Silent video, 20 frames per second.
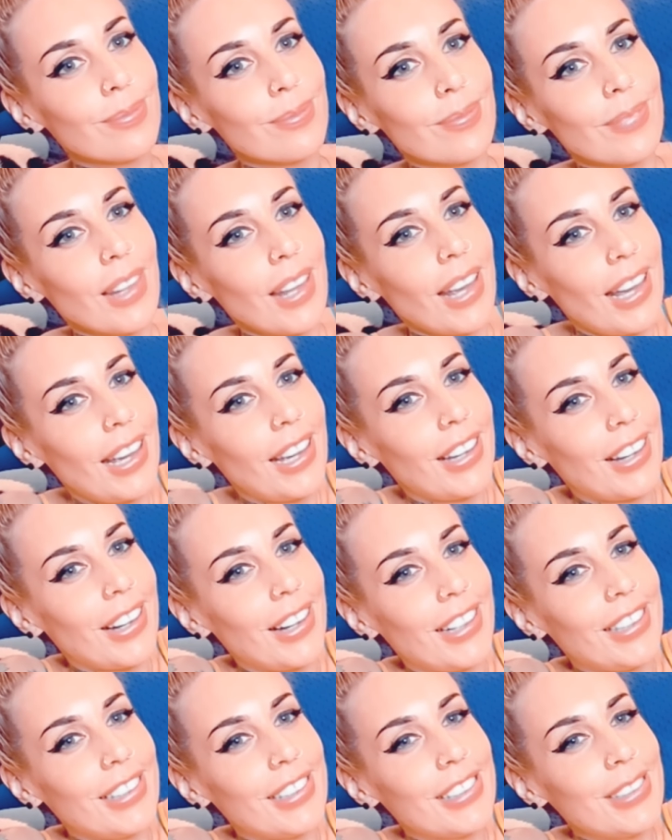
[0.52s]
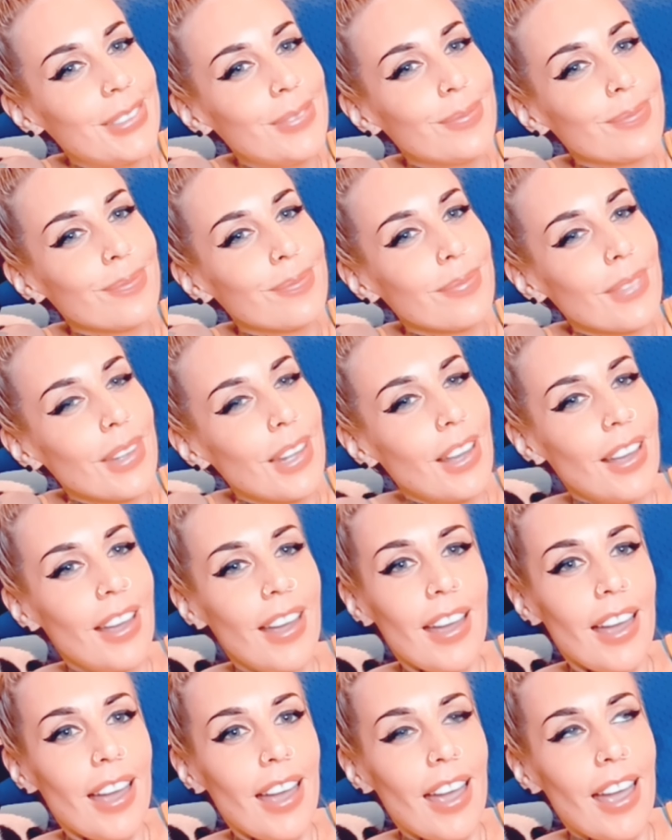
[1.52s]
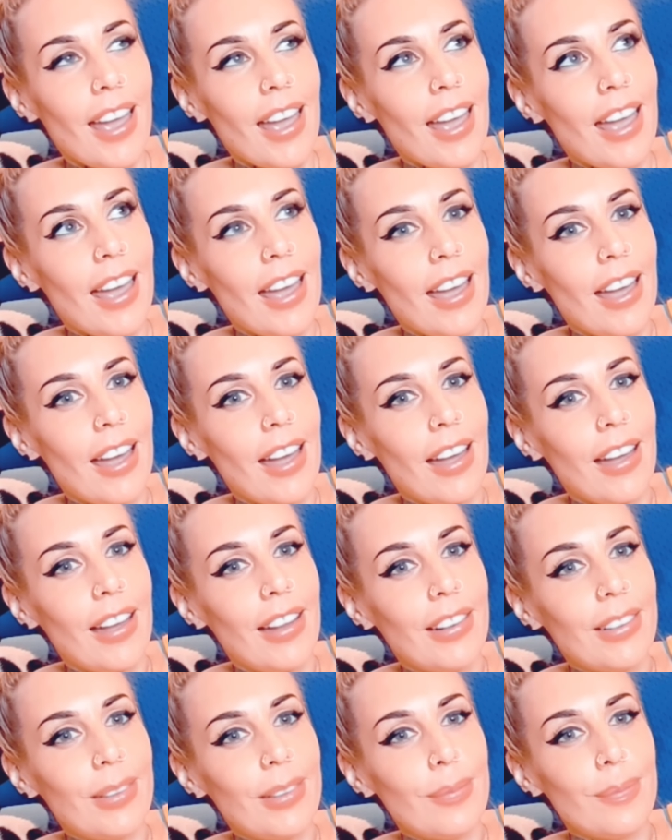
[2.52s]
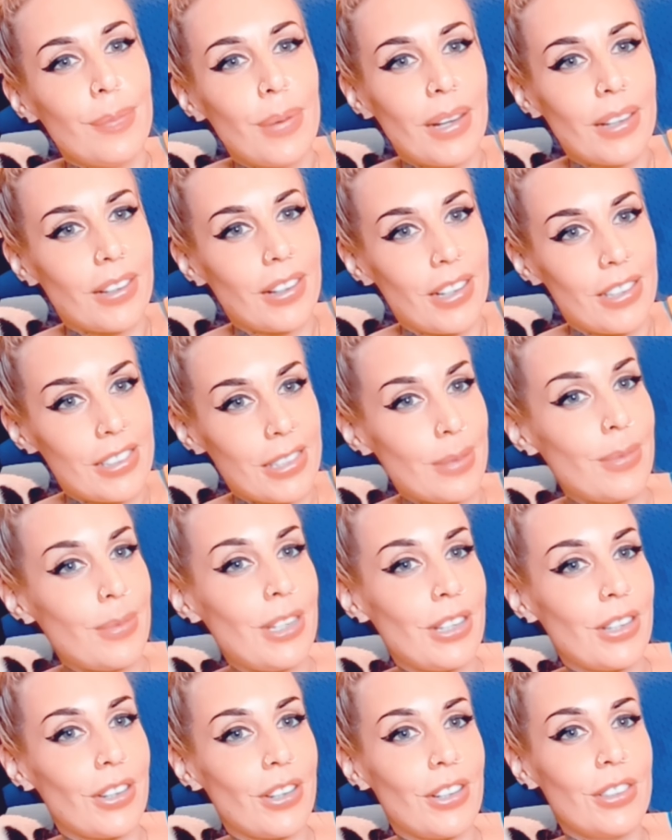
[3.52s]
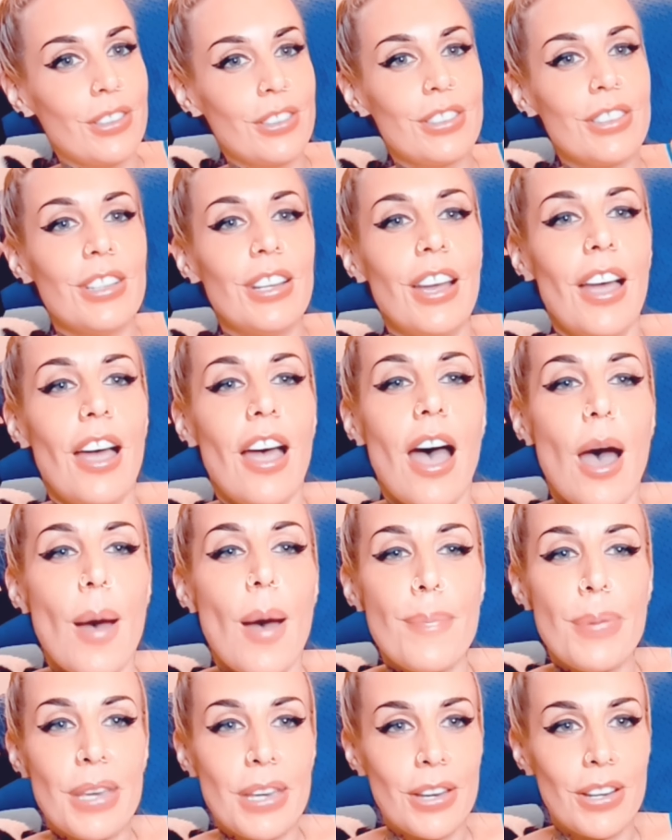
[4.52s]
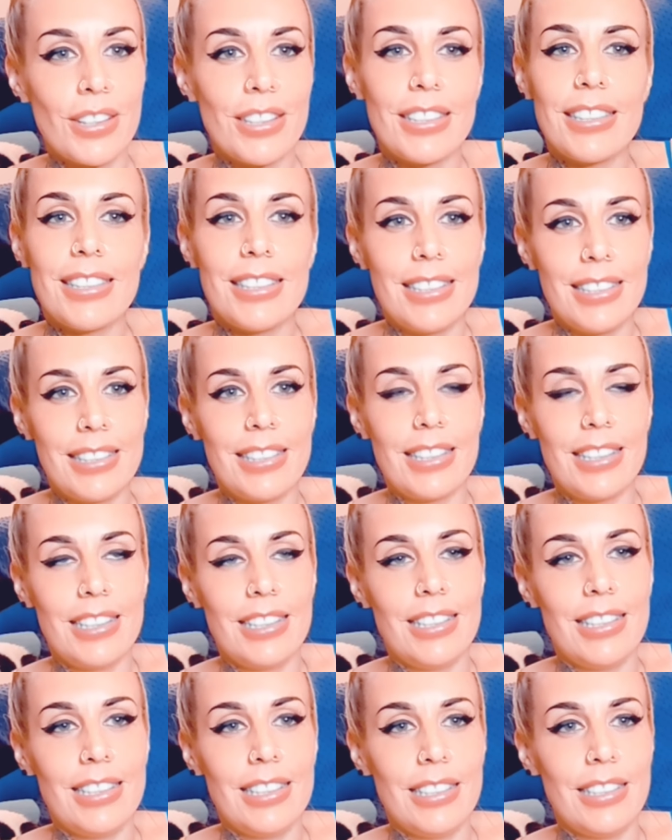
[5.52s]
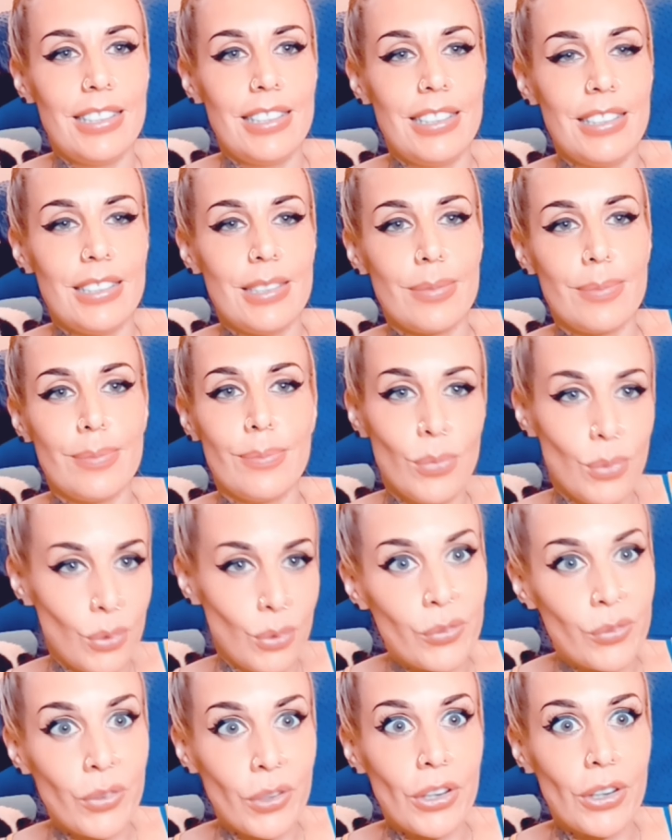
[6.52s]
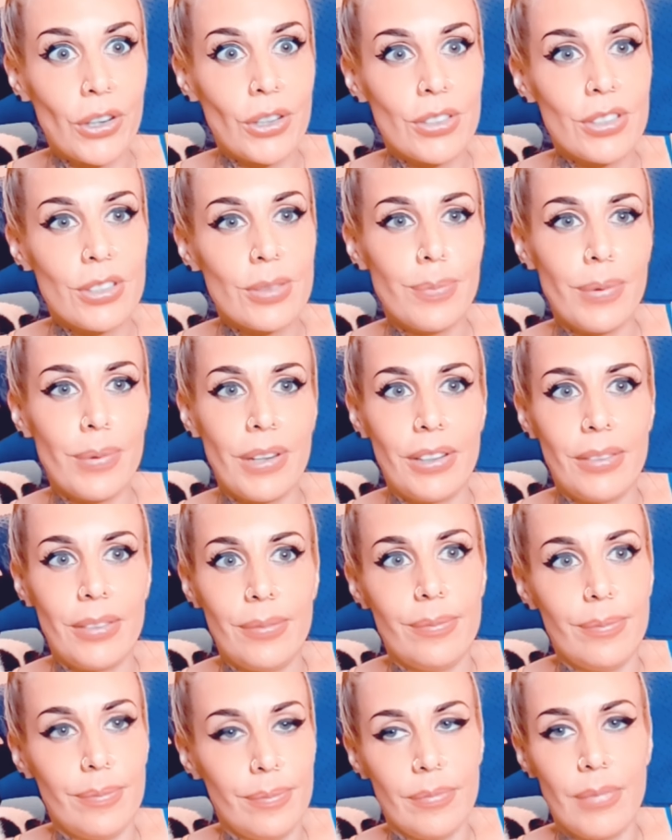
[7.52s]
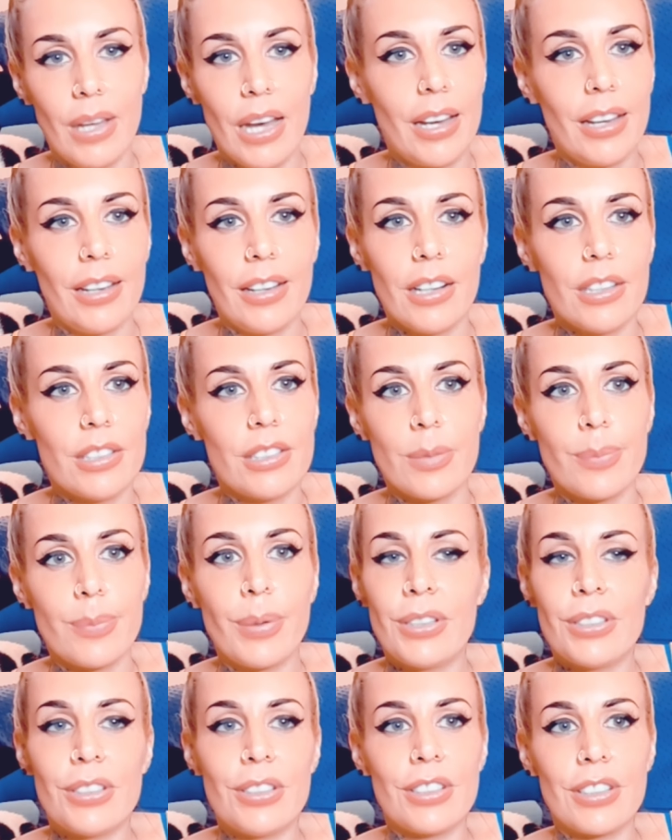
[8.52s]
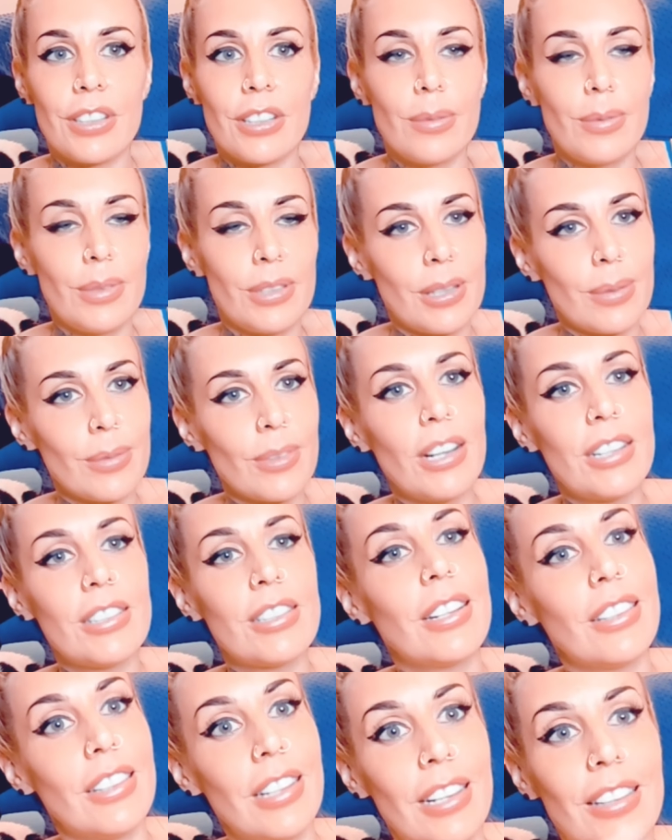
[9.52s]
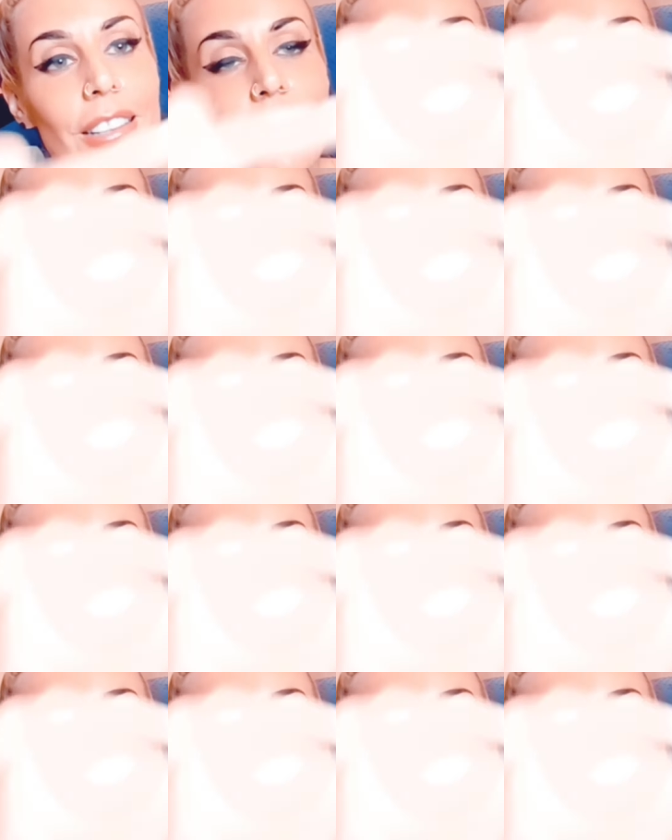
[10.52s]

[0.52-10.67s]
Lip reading: Hey guys, and by guys I mean girls, because this is more for girls. But hey, I suppose there's going to be some guys out there that